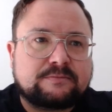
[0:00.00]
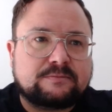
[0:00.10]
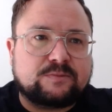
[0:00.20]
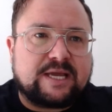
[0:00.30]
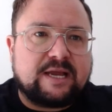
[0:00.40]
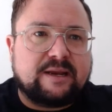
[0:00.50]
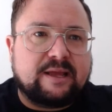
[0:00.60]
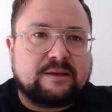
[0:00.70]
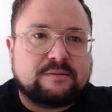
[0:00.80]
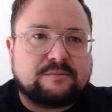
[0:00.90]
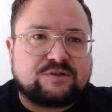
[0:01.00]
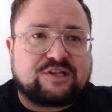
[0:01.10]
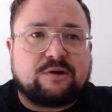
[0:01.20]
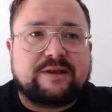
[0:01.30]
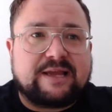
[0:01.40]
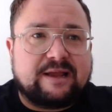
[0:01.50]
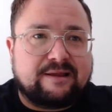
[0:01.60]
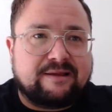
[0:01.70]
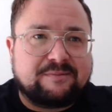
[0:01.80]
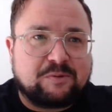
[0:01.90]
We're getting there. We're slowly getting
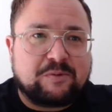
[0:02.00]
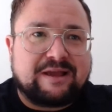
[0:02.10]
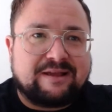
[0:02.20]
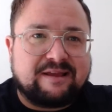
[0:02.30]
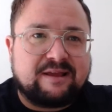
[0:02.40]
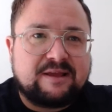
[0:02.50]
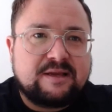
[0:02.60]
there, but we're getting there.